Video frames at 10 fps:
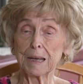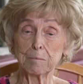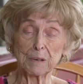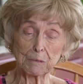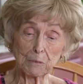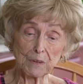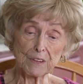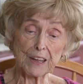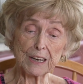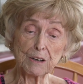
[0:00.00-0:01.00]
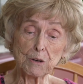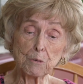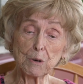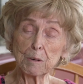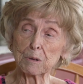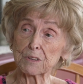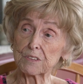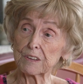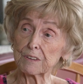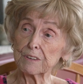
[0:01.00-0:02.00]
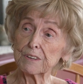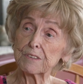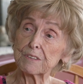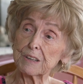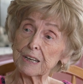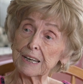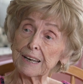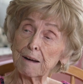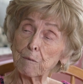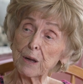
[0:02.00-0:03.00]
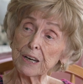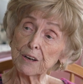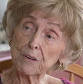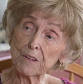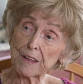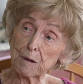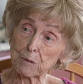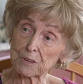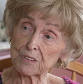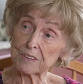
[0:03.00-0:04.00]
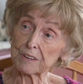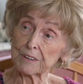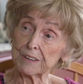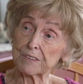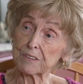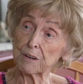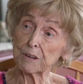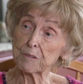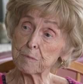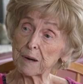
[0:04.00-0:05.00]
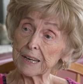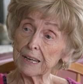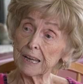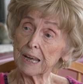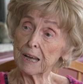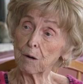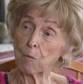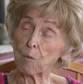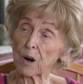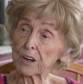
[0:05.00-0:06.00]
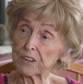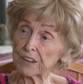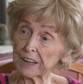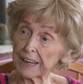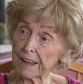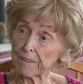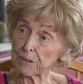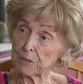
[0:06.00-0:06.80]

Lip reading: But they knew we were serious, and we knew they were serious, so everybody worked together.